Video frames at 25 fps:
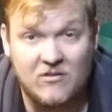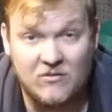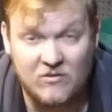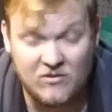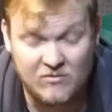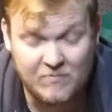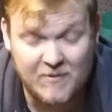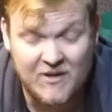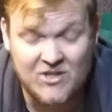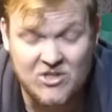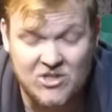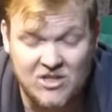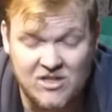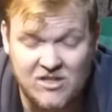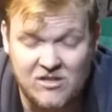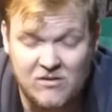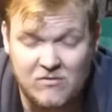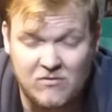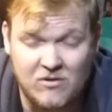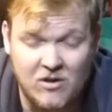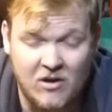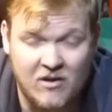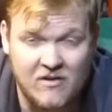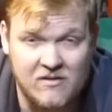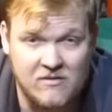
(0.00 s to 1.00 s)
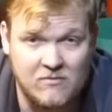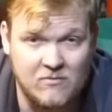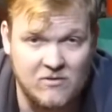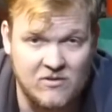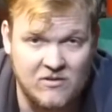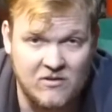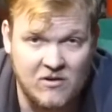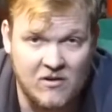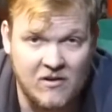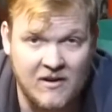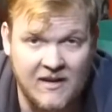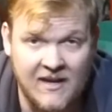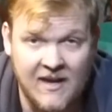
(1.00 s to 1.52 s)
especially you guys who are
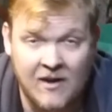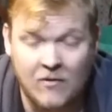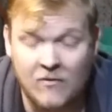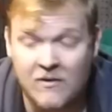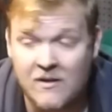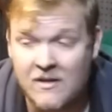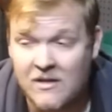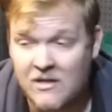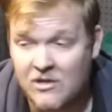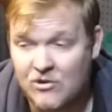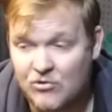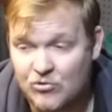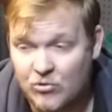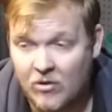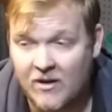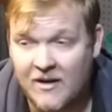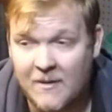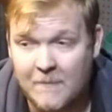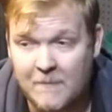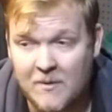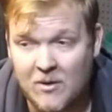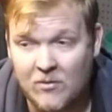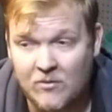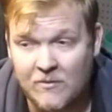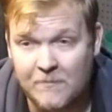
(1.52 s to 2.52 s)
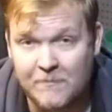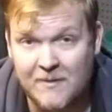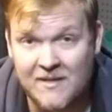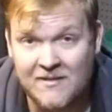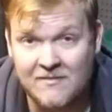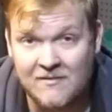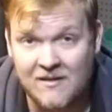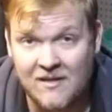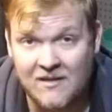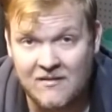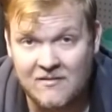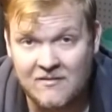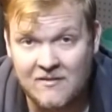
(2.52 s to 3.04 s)
starting out trying to build a
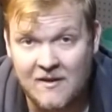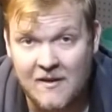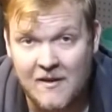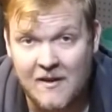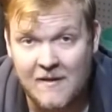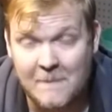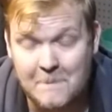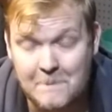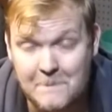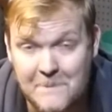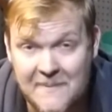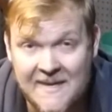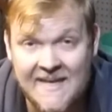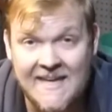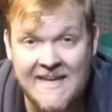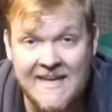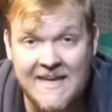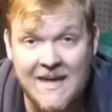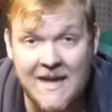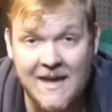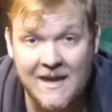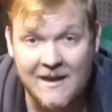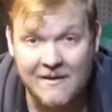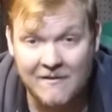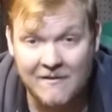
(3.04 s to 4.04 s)
business, be